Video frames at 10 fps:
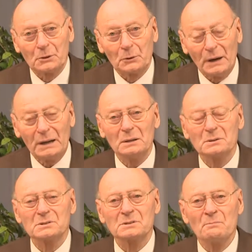
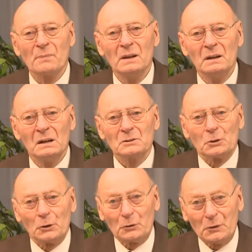grace
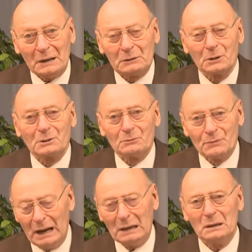to
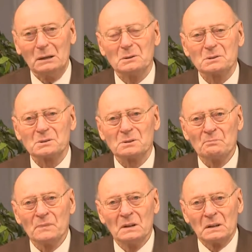recognize
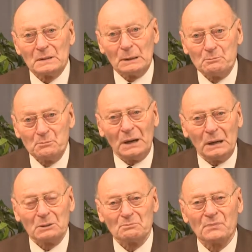the
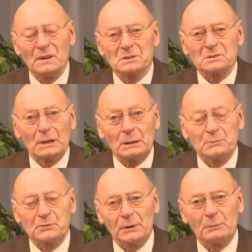men
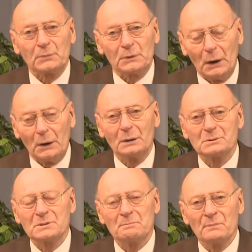sent from
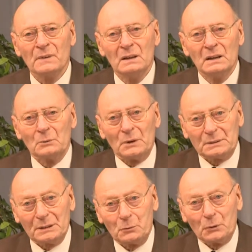God with
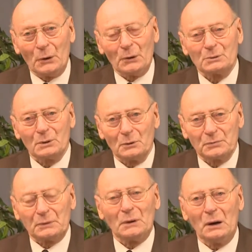the Word of
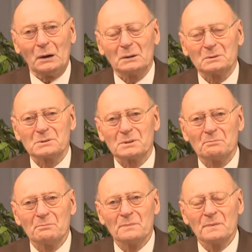God
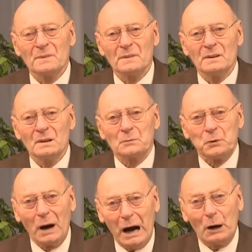
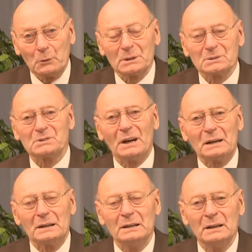for our
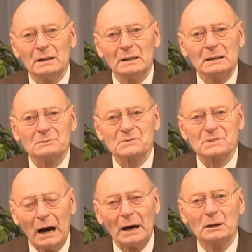day and
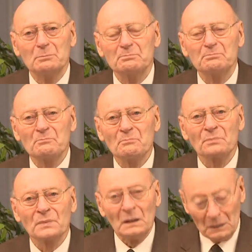time.
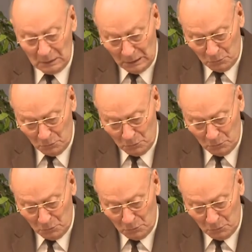He